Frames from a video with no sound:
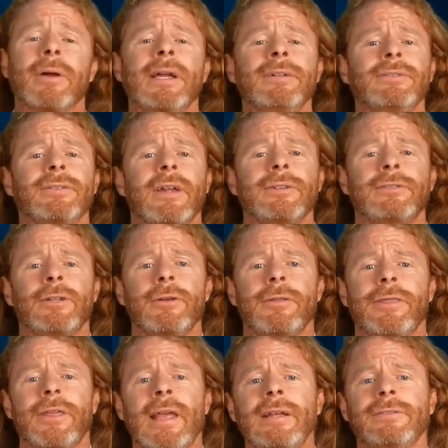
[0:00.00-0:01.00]
brings us
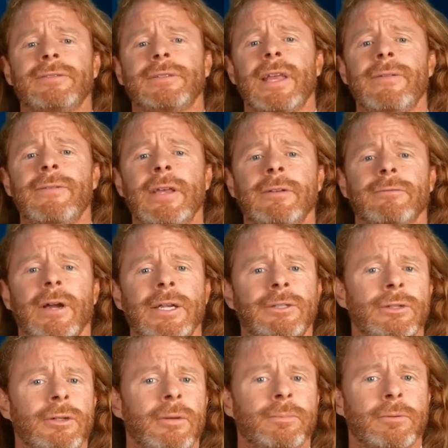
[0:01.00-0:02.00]
to Thanksgiving
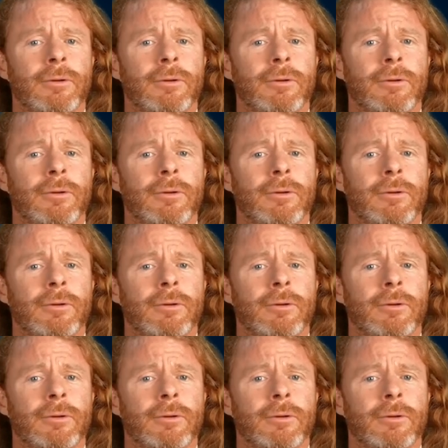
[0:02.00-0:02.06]
racial